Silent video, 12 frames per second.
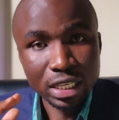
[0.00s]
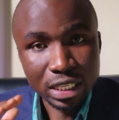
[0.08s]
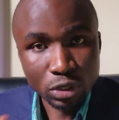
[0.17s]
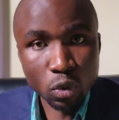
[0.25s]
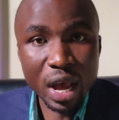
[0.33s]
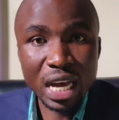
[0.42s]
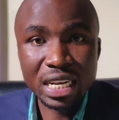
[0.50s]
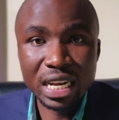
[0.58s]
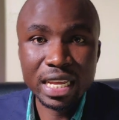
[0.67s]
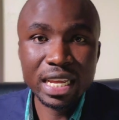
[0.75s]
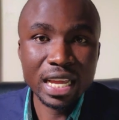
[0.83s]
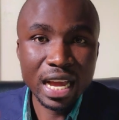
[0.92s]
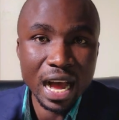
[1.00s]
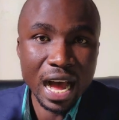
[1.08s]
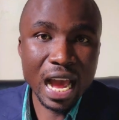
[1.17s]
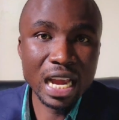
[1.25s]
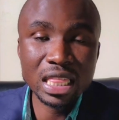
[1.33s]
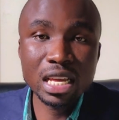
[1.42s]
quietly
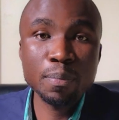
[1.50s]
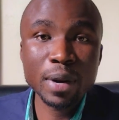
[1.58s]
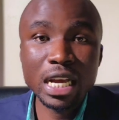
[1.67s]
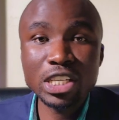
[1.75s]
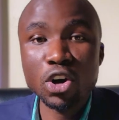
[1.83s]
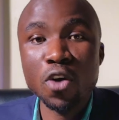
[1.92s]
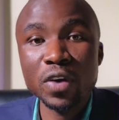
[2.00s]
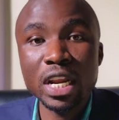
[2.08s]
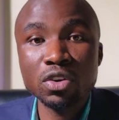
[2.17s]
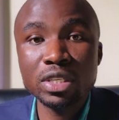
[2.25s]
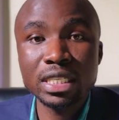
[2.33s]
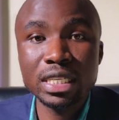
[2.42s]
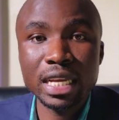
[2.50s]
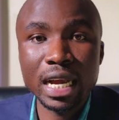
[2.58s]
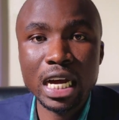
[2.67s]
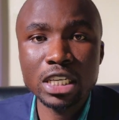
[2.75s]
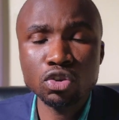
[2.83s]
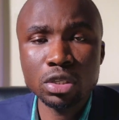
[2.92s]
hiked the price of electricity in the
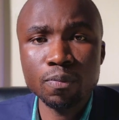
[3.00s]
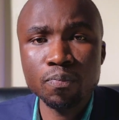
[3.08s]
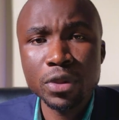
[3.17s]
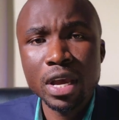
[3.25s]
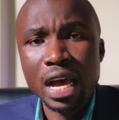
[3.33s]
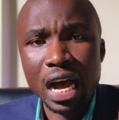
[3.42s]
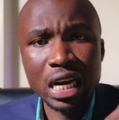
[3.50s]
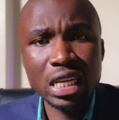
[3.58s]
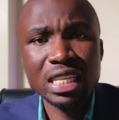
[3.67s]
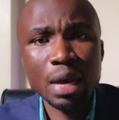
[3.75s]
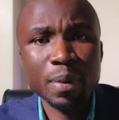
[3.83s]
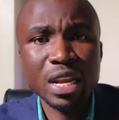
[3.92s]
country. And this happened